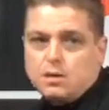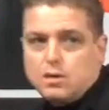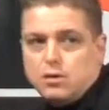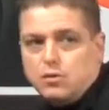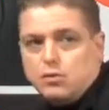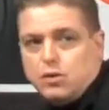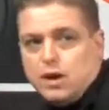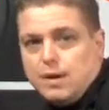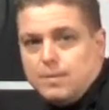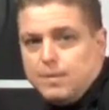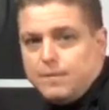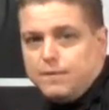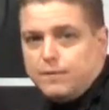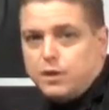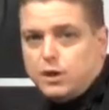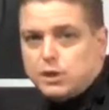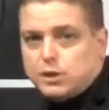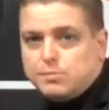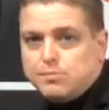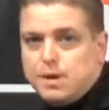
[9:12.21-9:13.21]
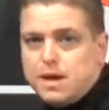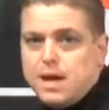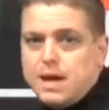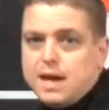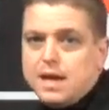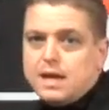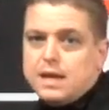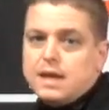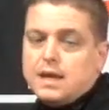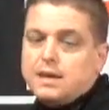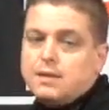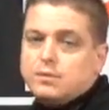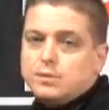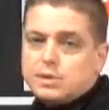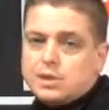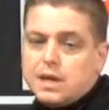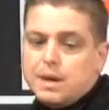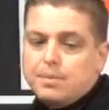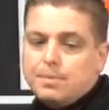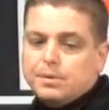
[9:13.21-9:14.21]
you grab a fresh mag, and there was
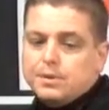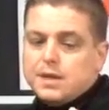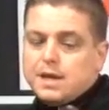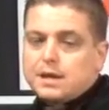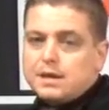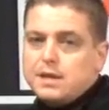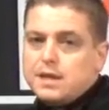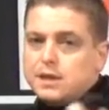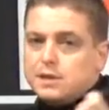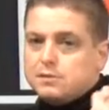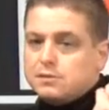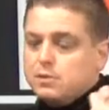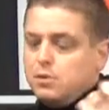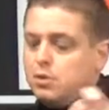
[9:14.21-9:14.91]
a couple techniques for